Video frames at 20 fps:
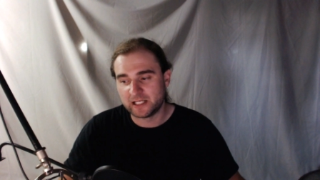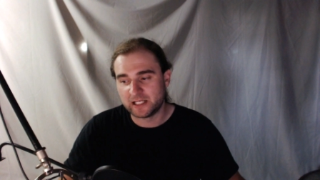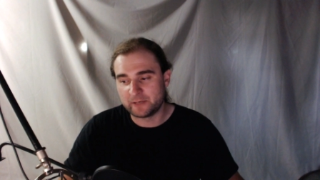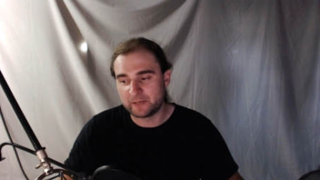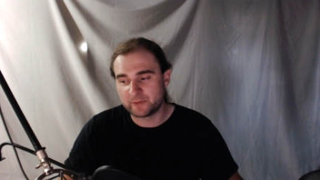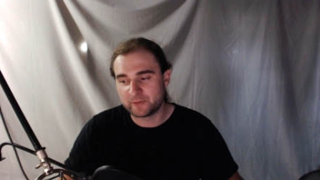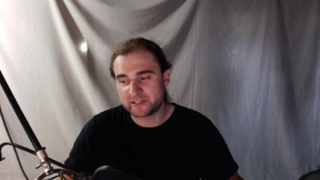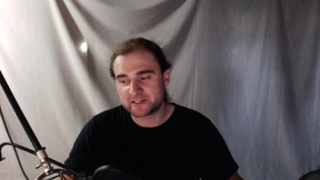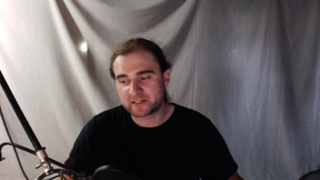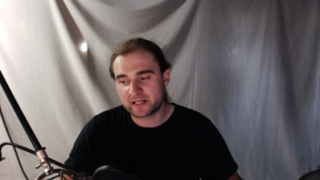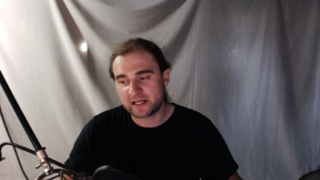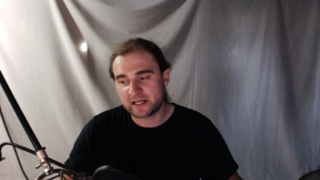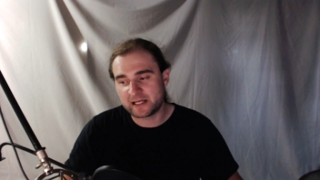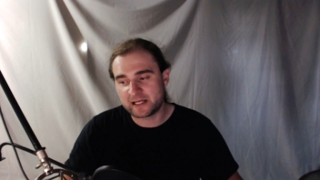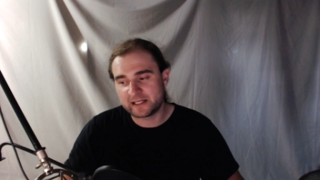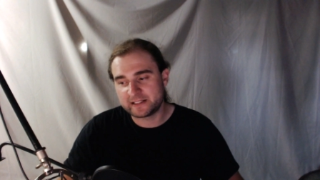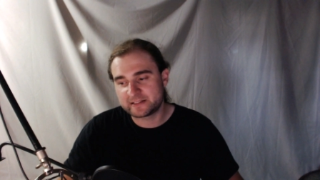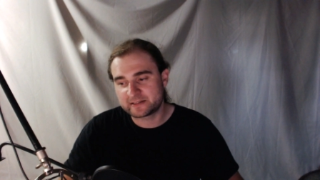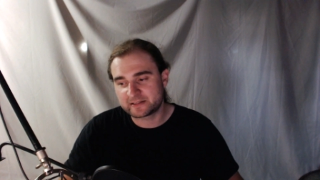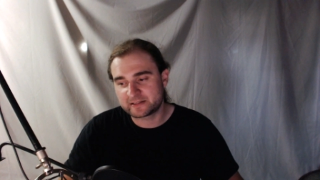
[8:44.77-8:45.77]
Anyways,
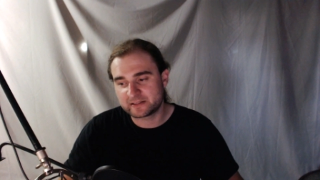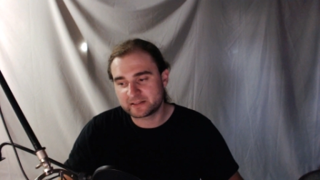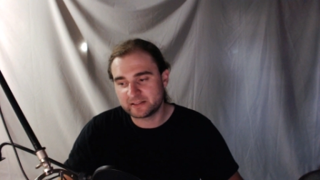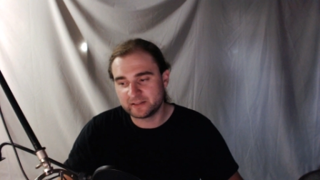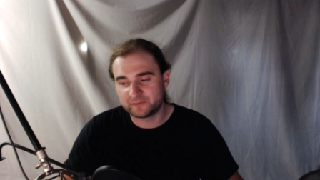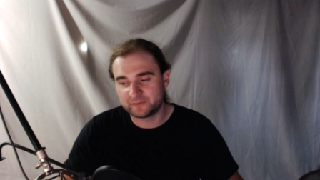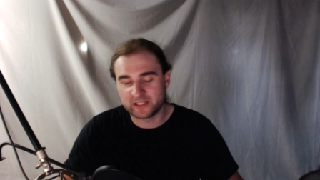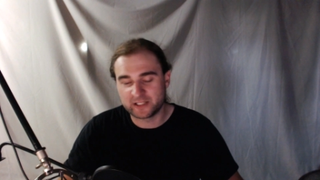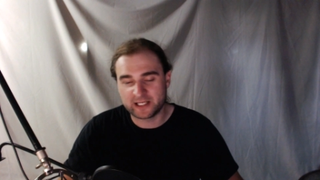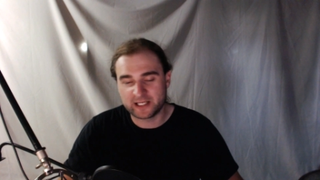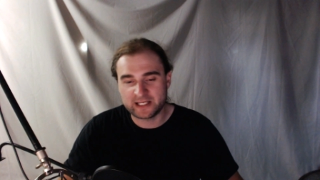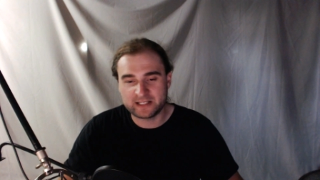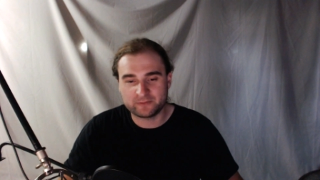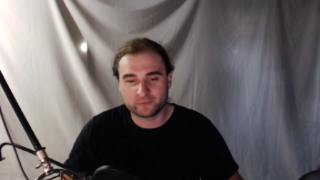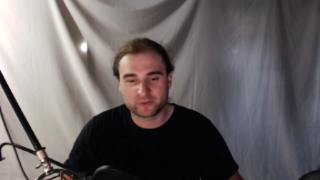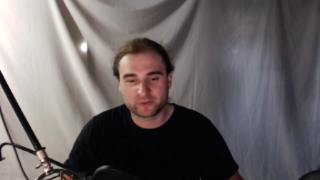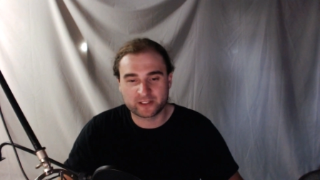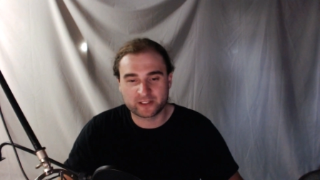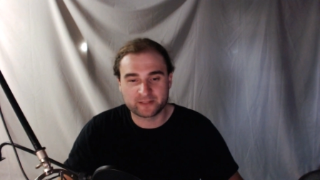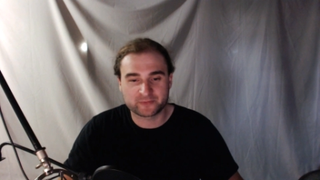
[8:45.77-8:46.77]
guys, if you
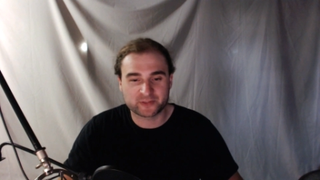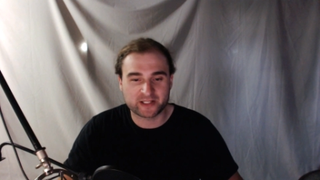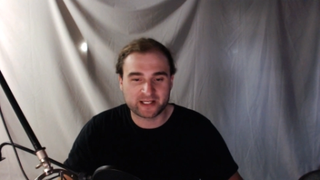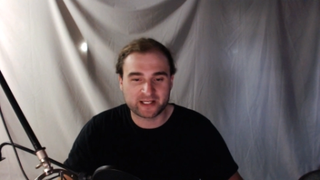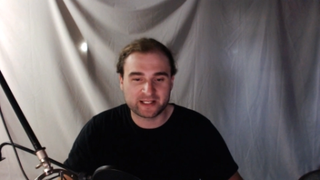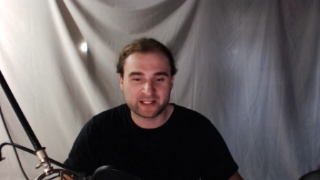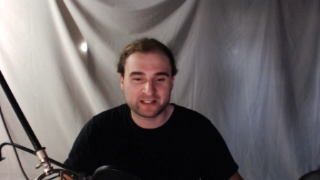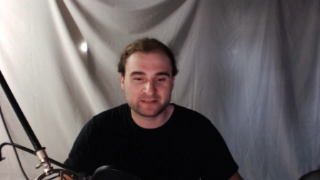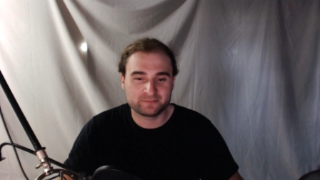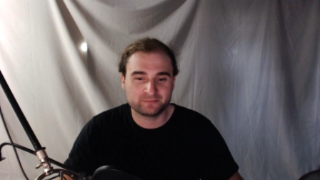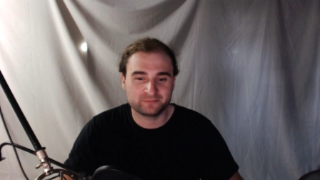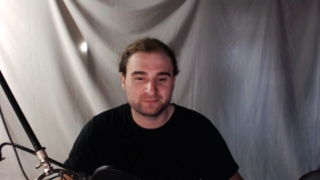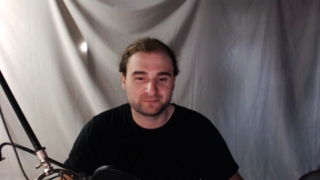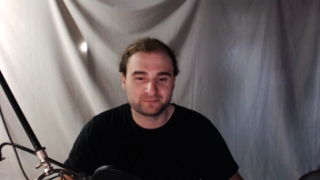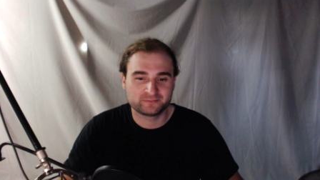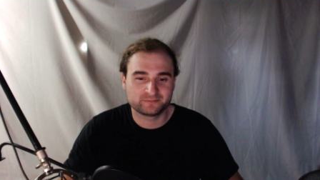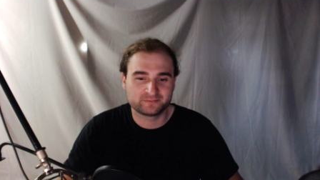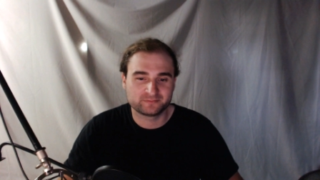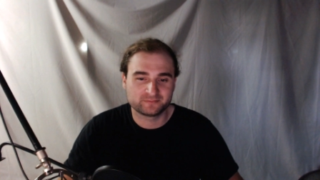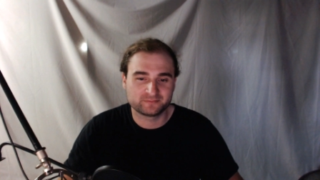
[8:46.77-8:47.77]
hate what I'm saying,
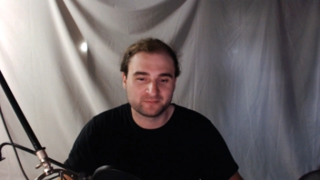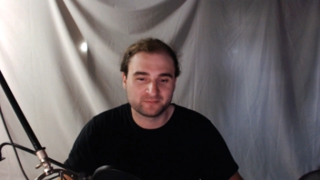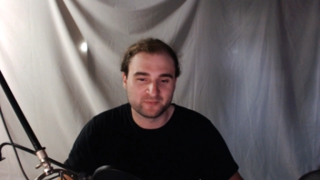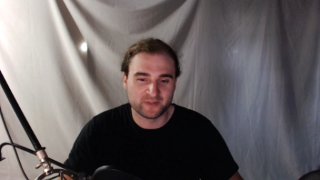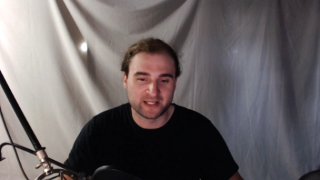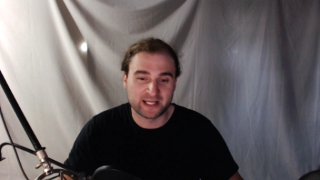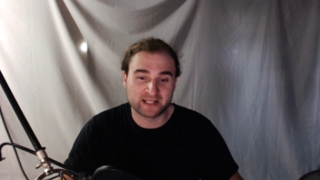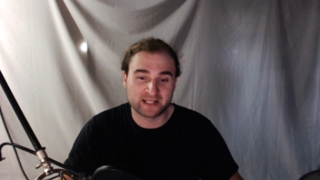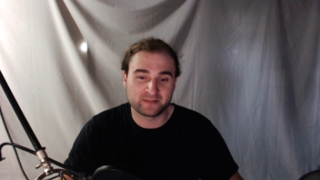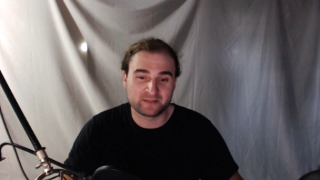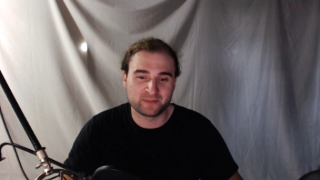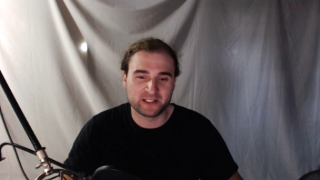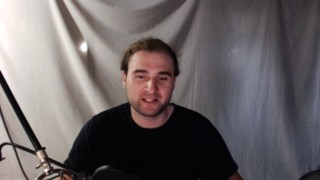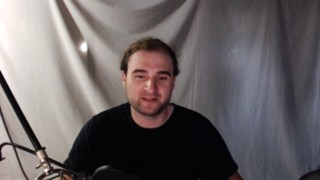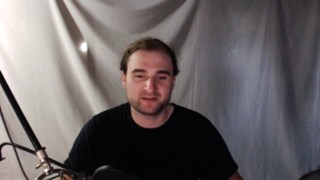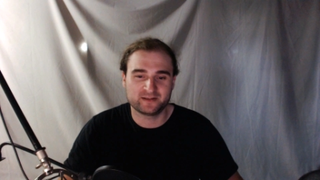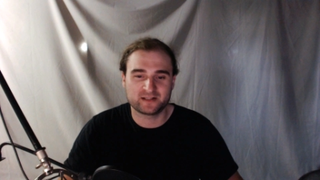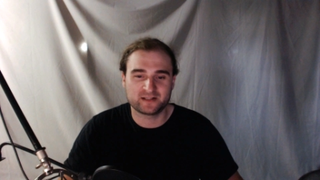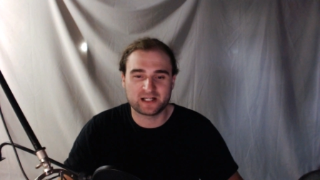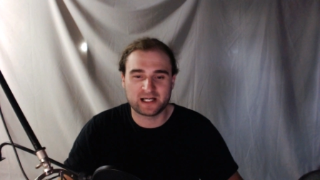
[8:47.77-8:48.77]
neg
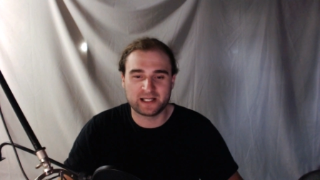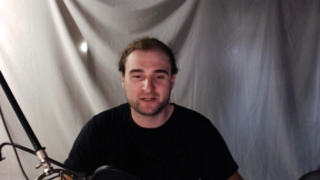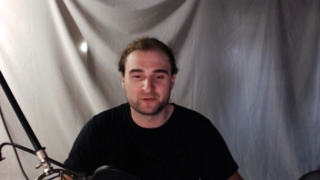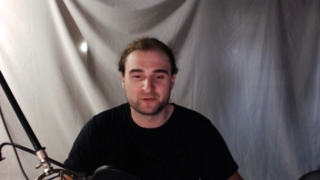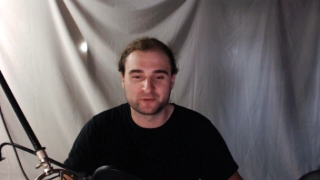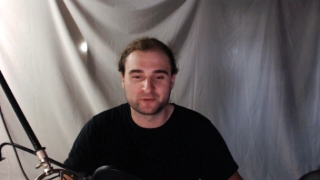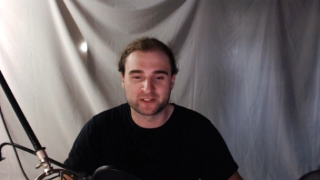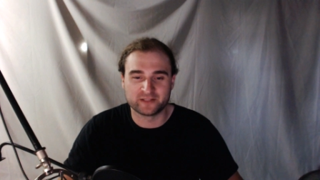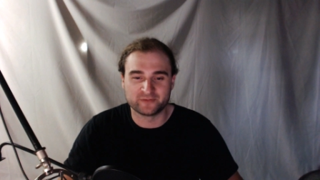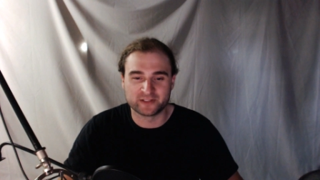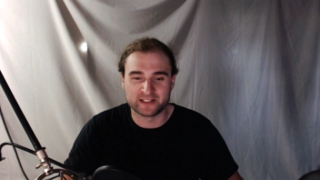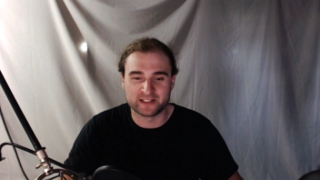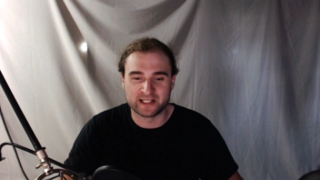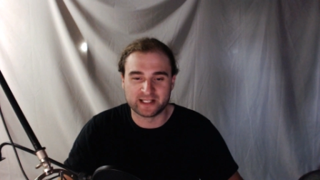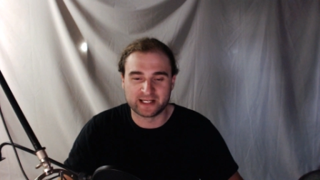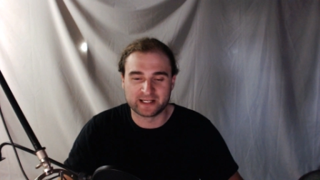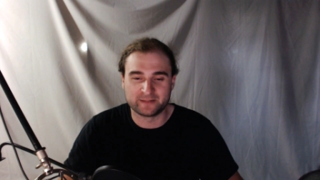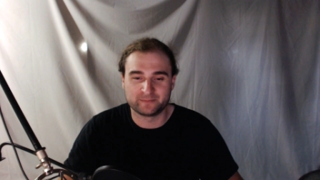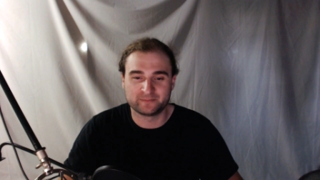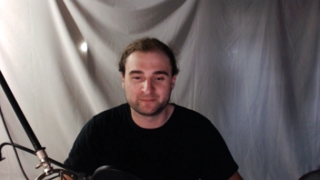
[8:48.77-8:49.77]
me. I don't give a
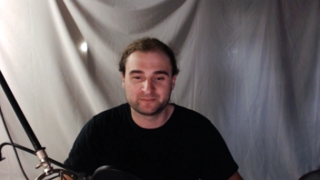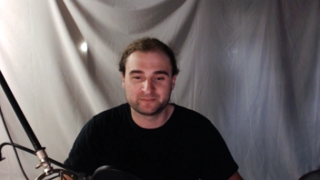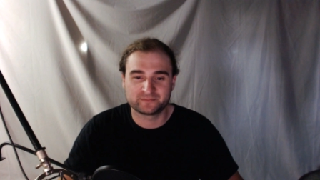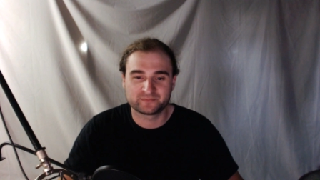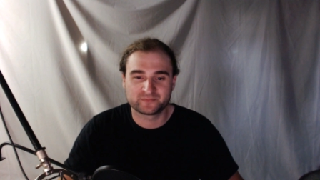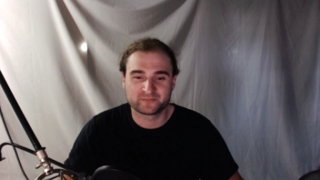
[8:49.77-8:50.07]
damn.